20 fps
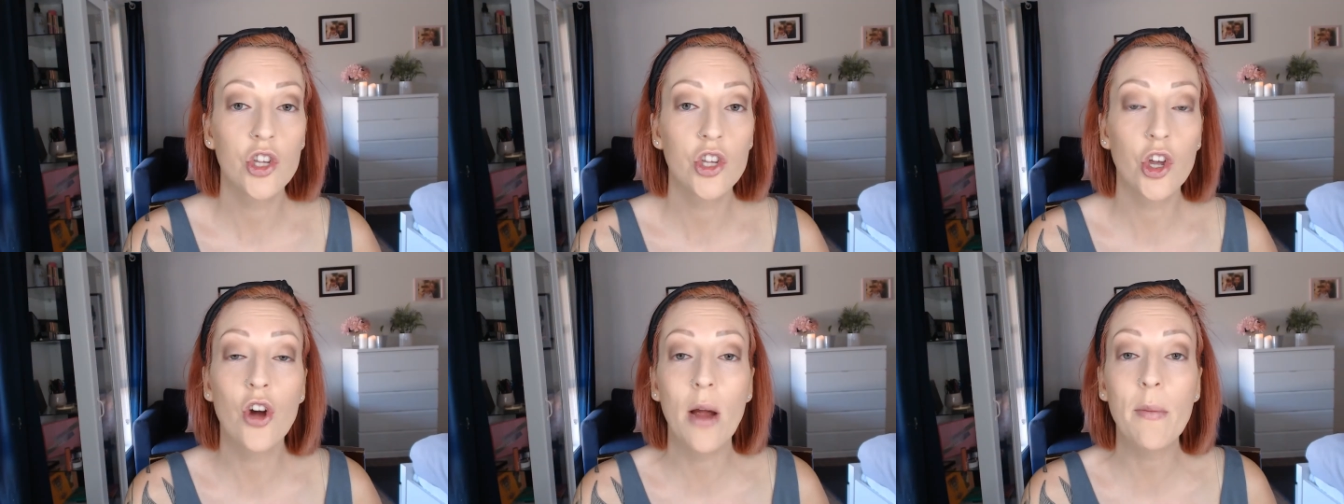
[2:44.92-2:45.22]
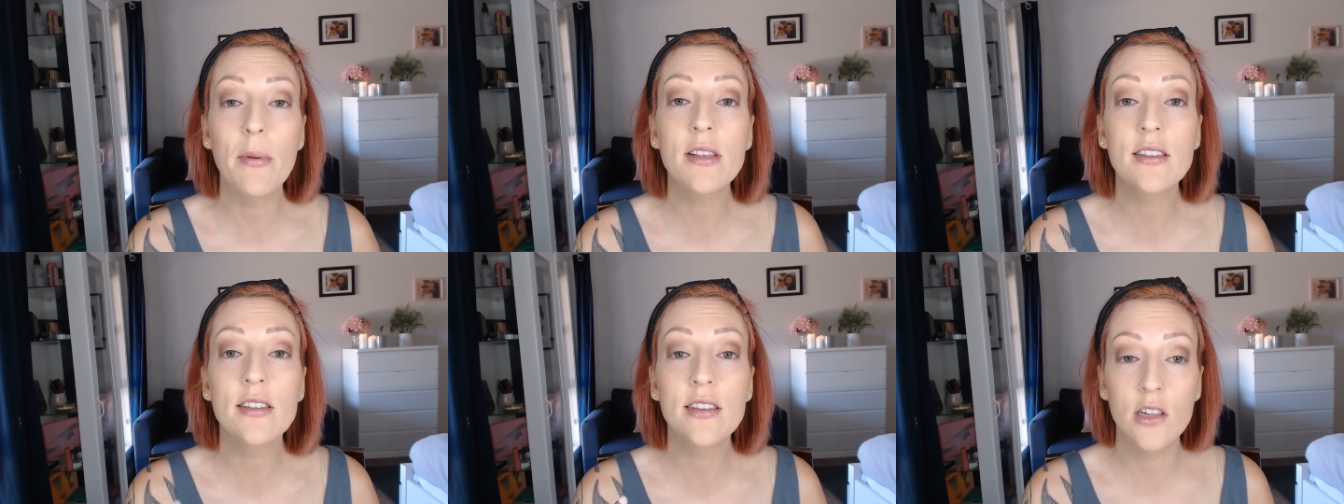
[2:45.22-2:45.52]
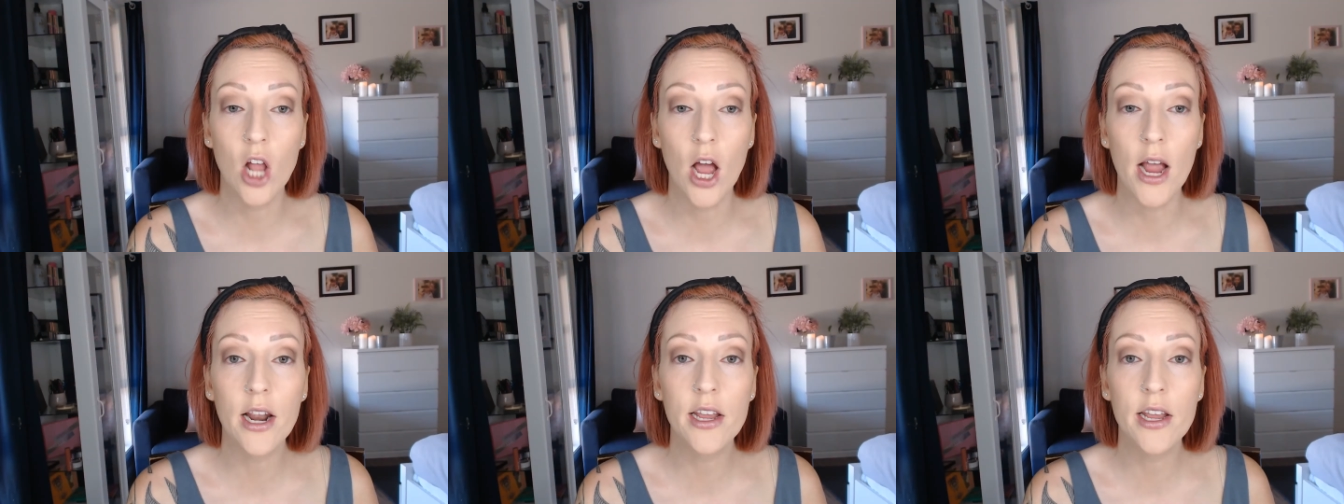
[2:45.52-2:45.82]
grab a
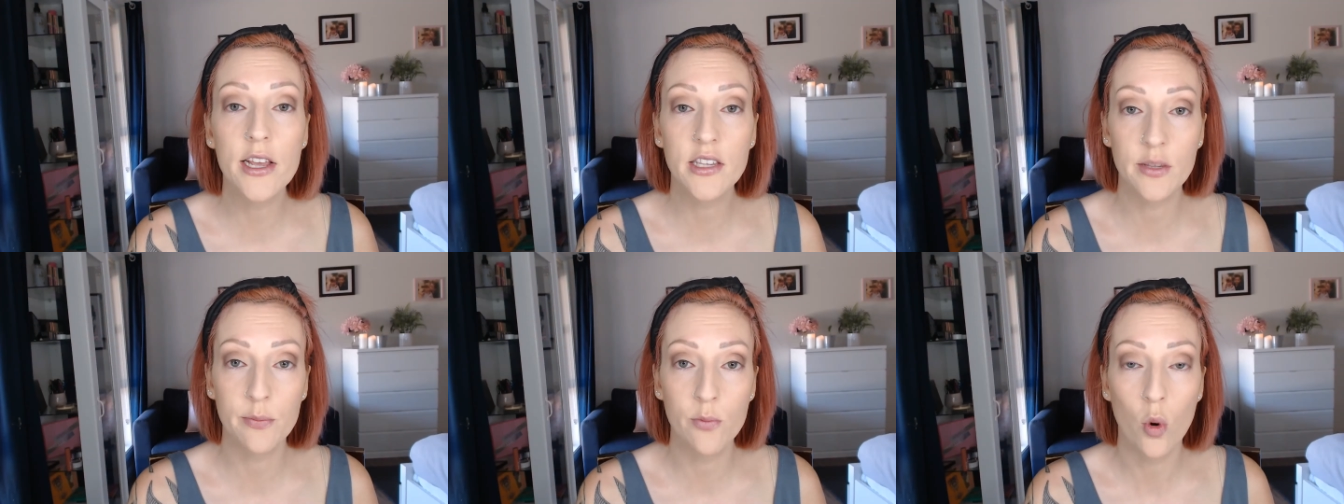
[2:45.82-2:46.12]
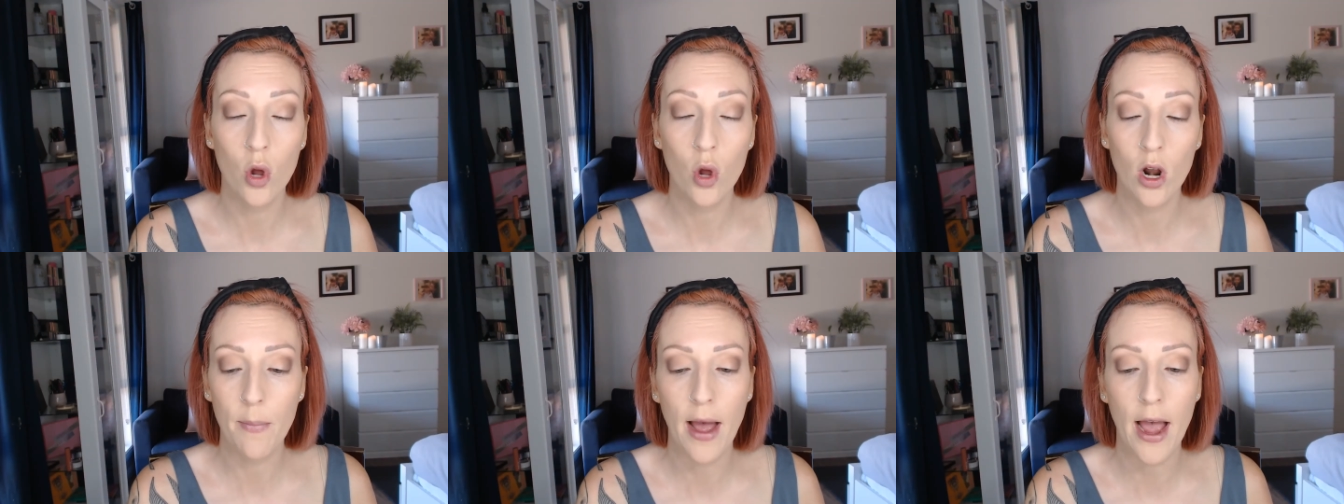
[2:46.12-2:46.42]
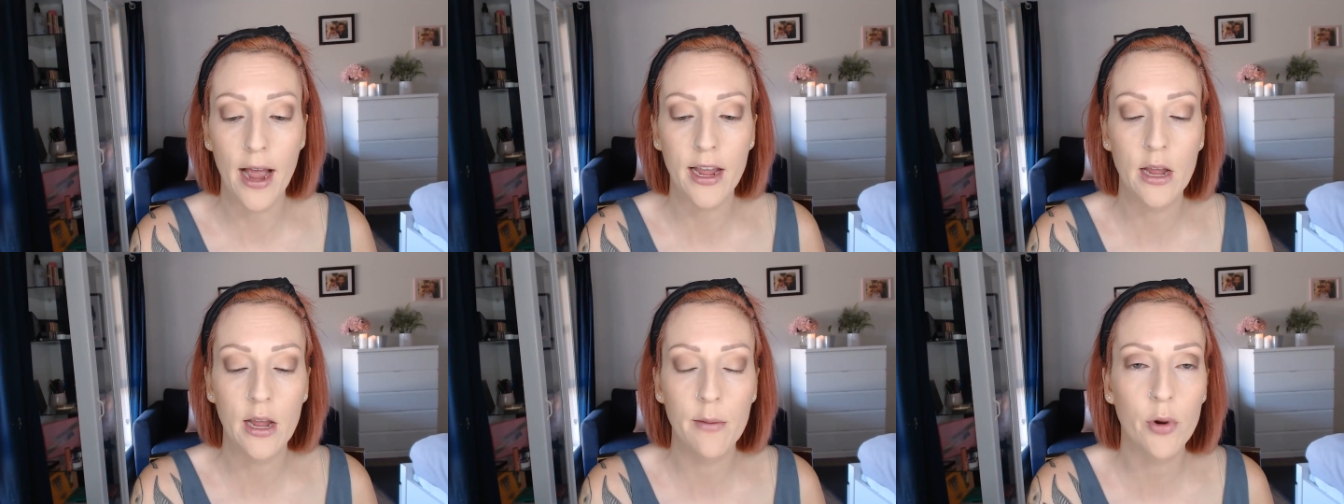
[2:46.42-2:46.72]
slightly smaller
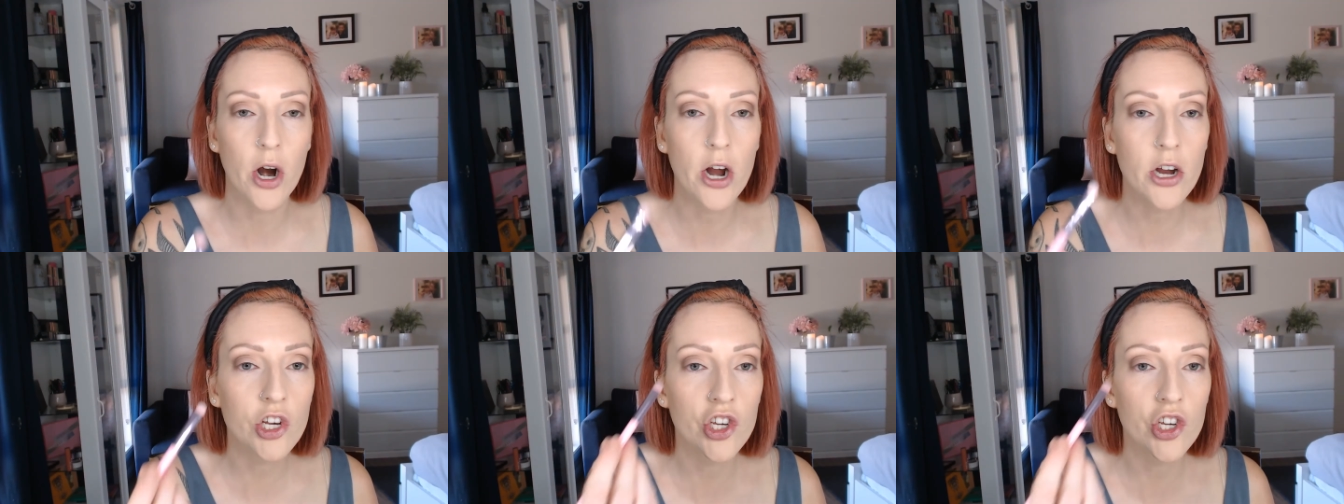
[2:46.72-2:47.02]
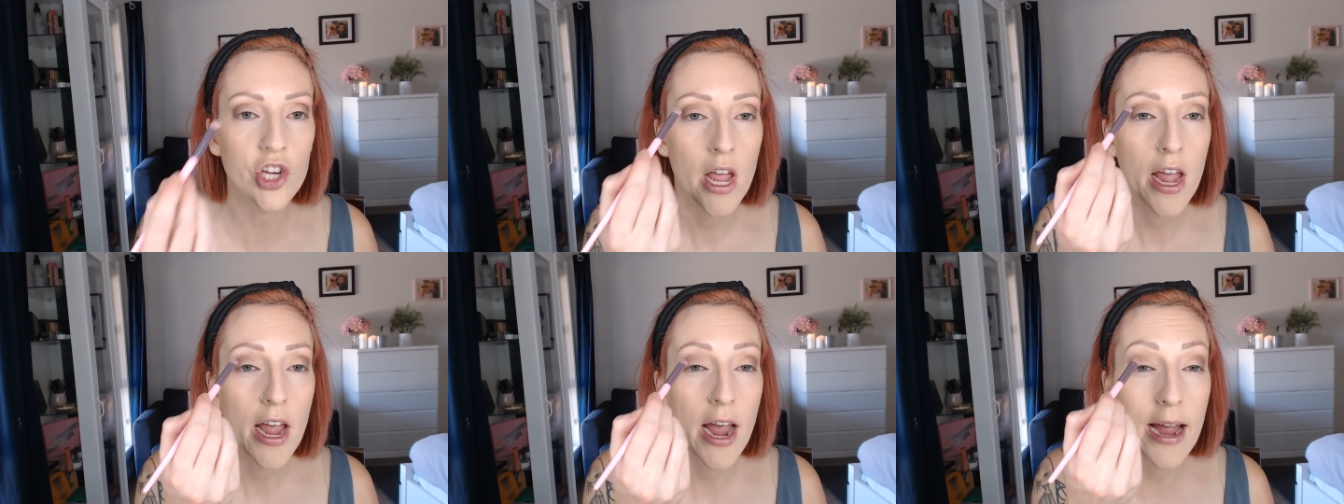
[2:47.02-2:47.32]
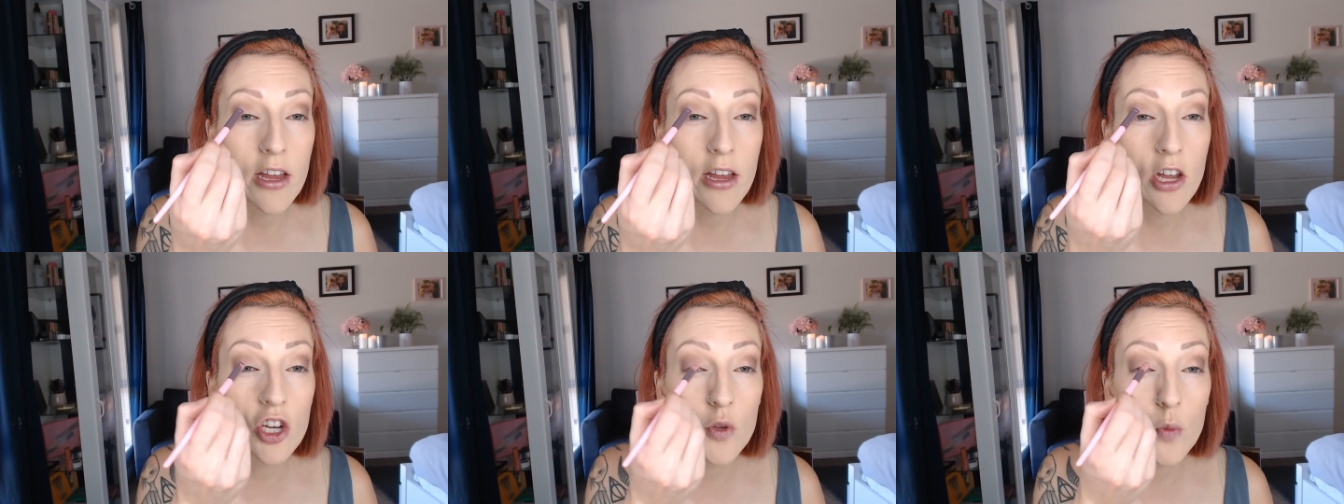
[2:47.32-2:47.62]
packing brush
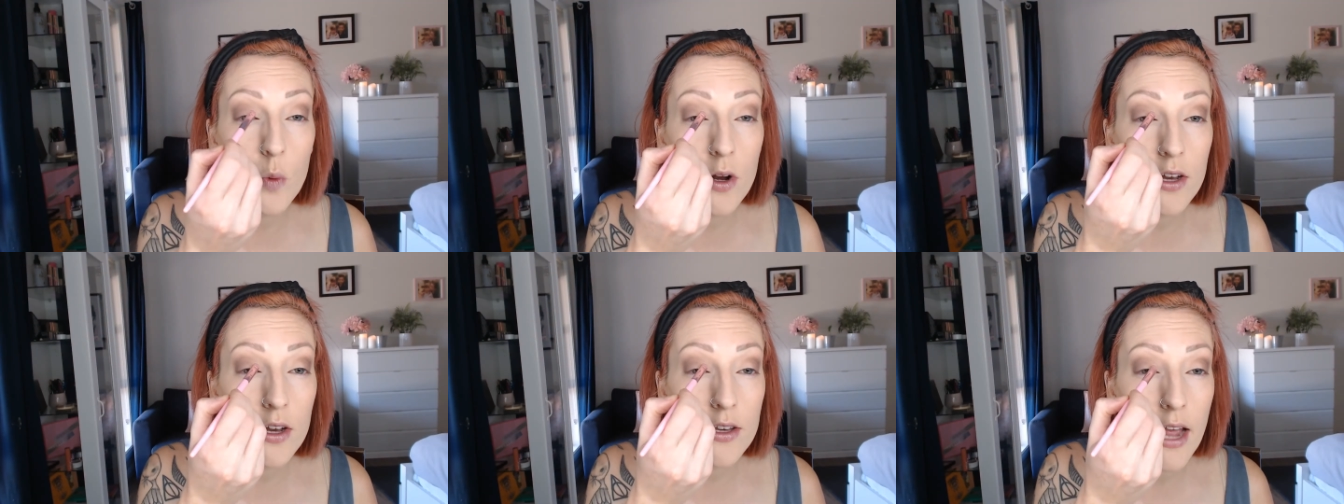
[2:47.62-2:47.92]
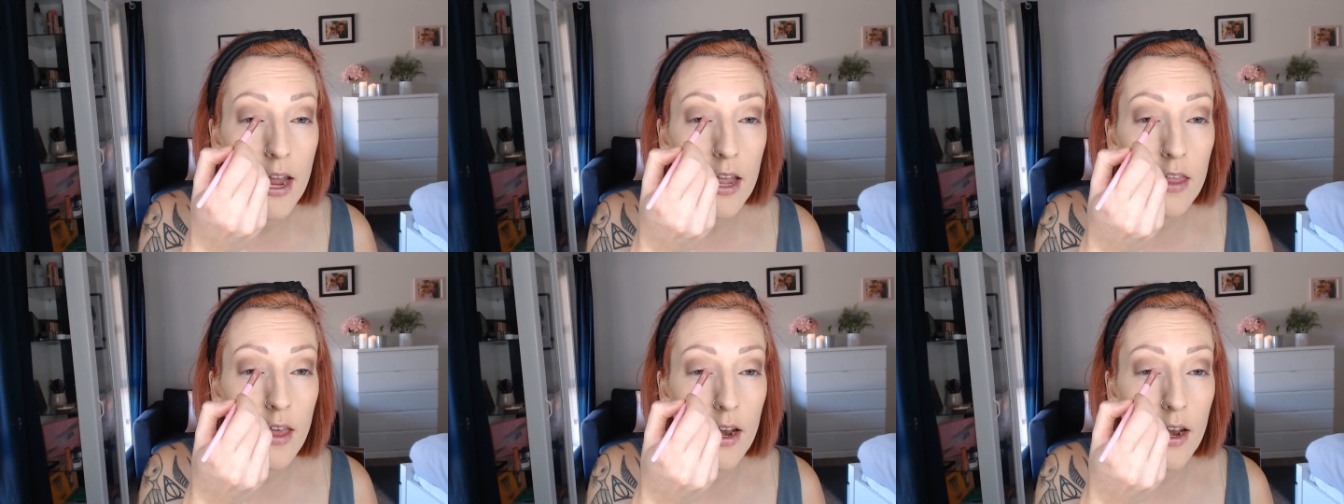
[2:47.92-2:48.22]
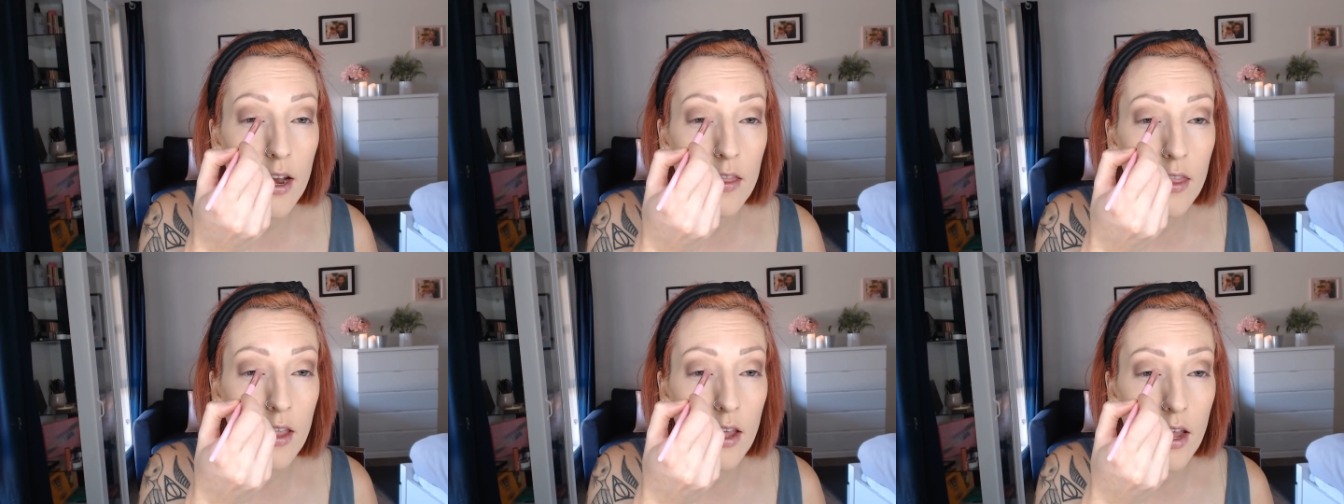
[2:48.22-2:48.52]
and you just want to take that
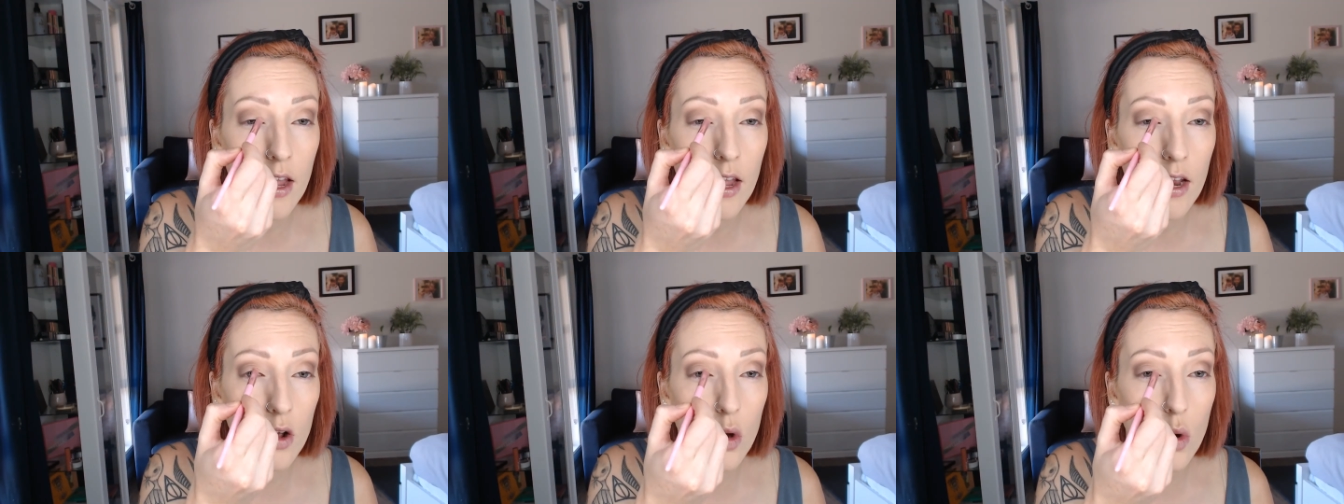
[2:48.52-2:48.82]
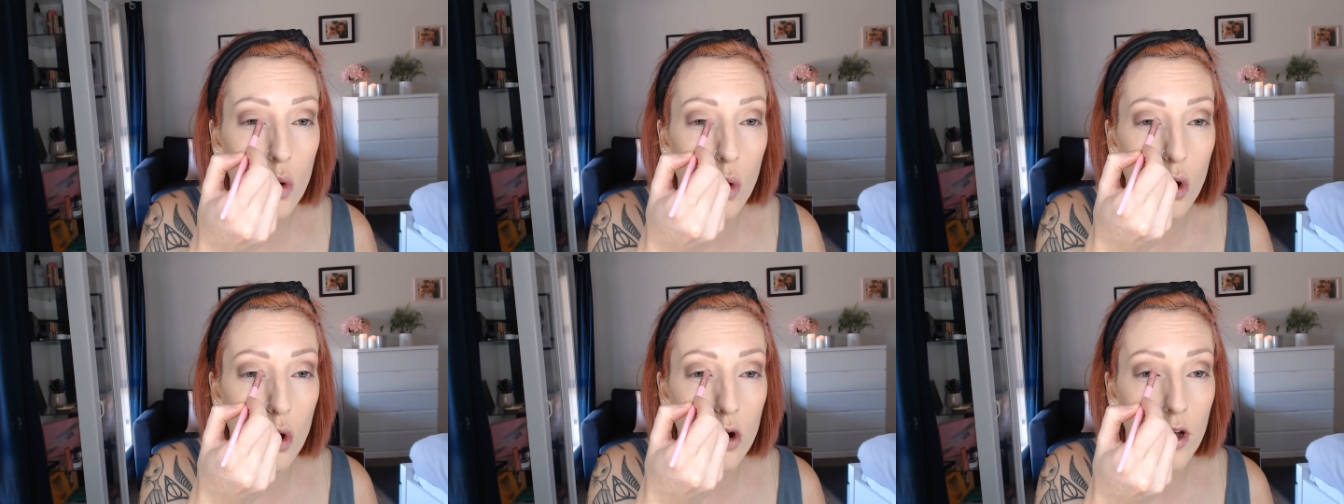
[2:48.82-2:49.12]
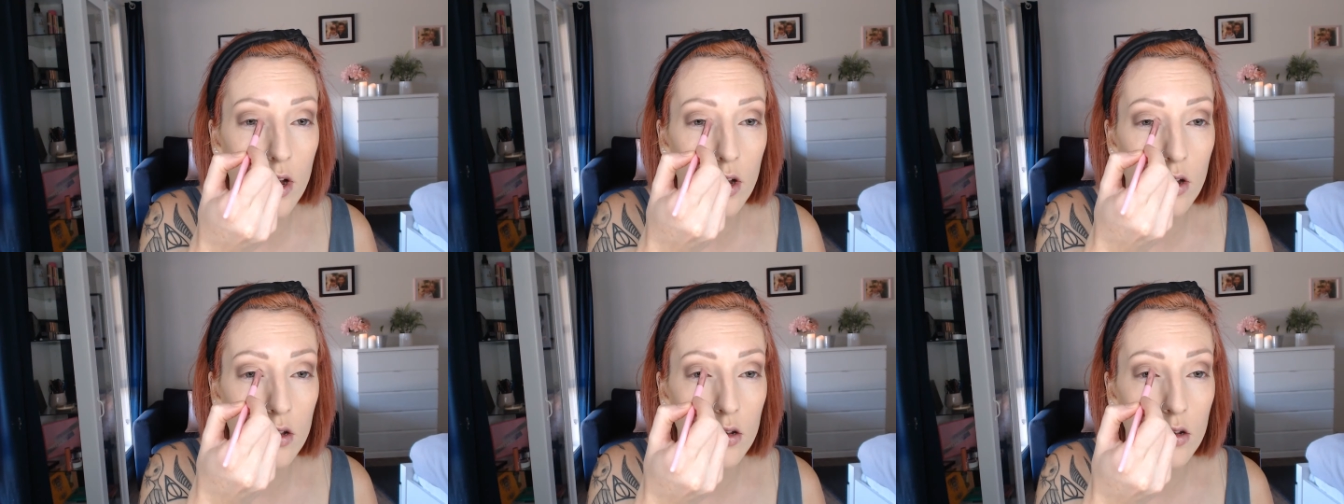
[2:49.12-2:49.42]
in the inner
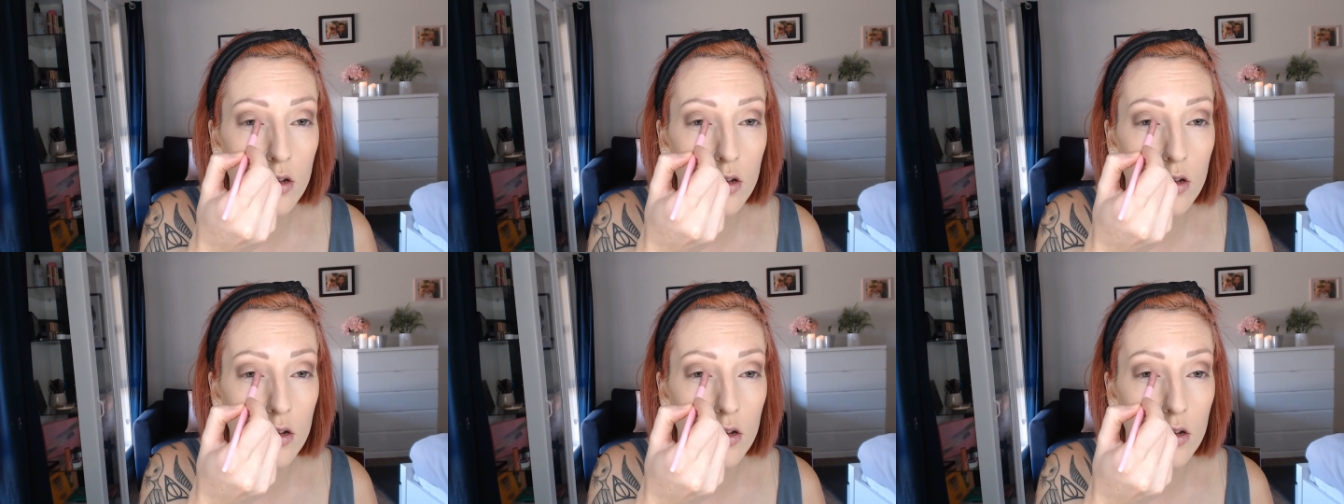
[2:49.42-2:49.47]
corner